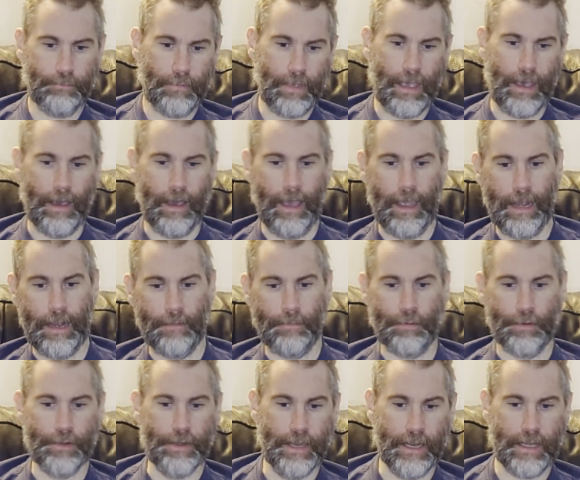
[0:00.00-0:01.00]
kind of
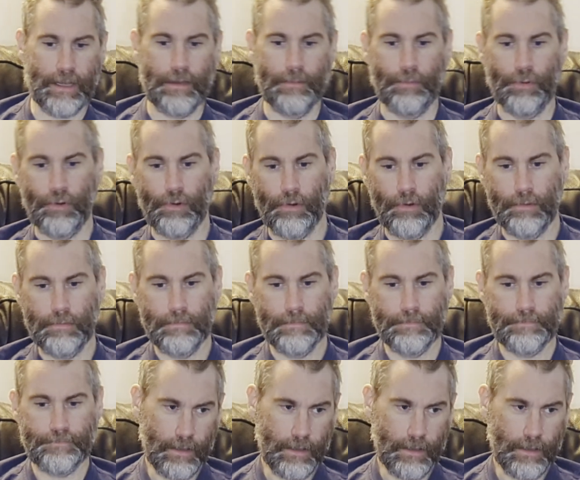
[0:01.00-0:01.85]
predictable,